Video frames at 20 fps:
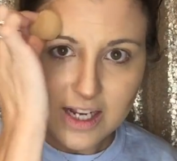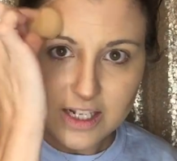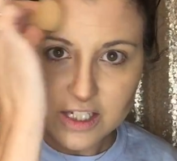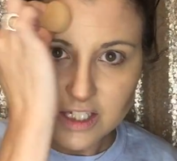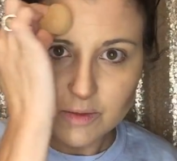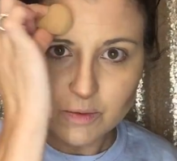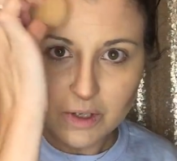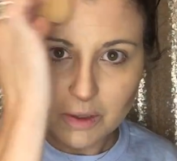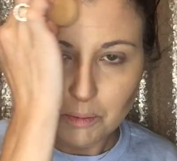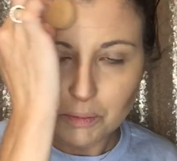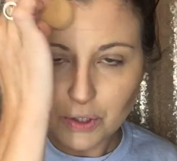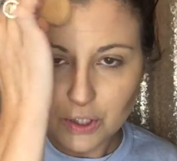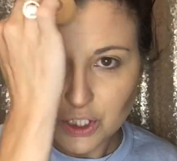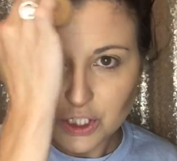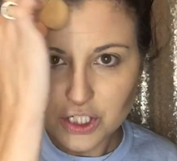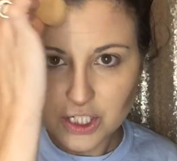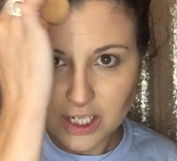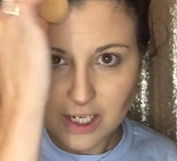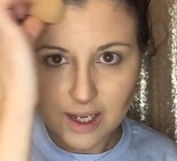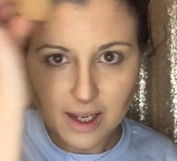I just want to
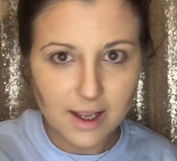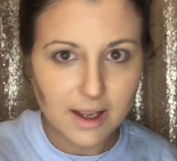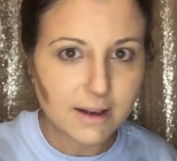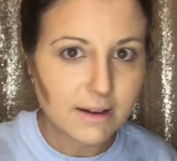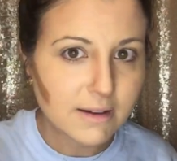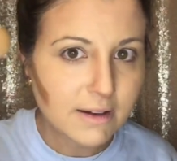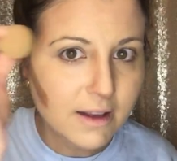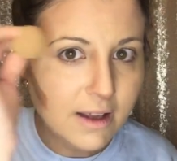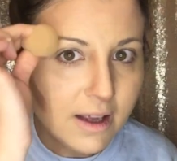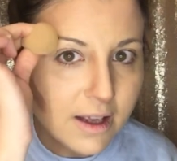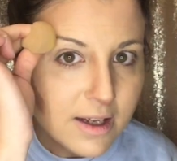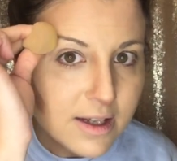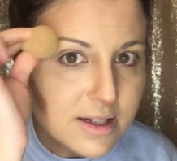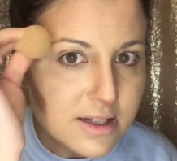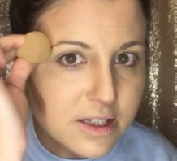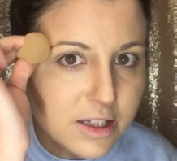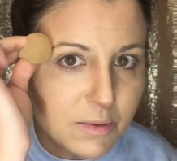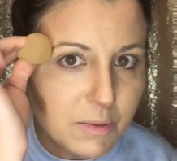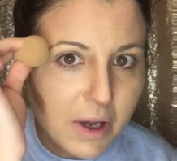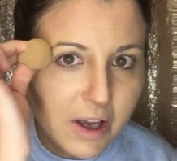push it in
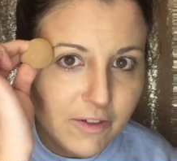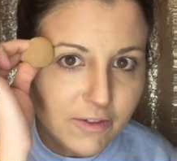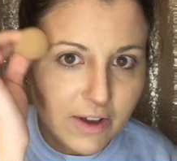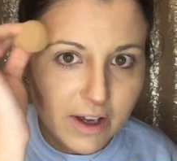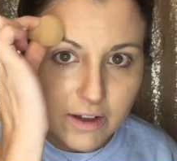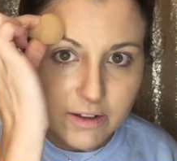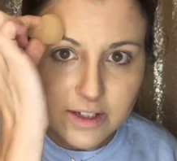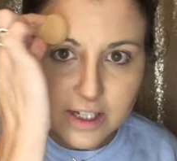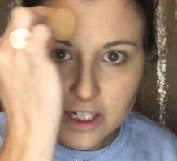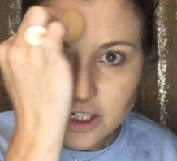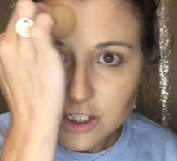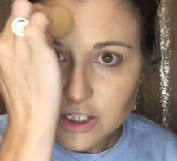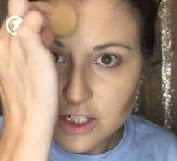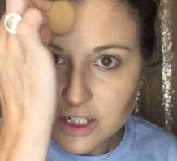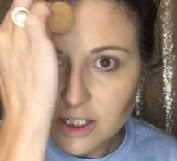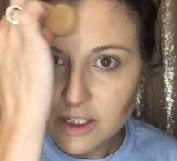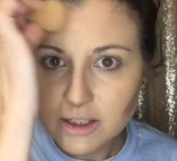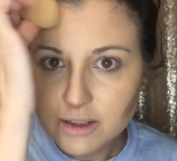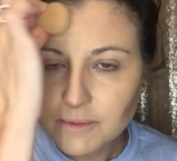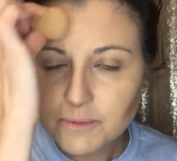to my
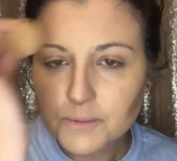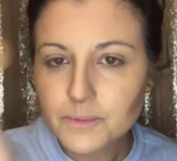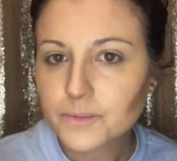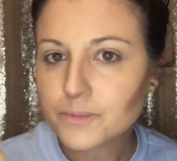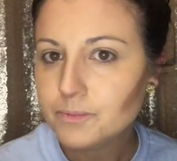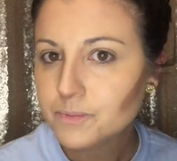foundation.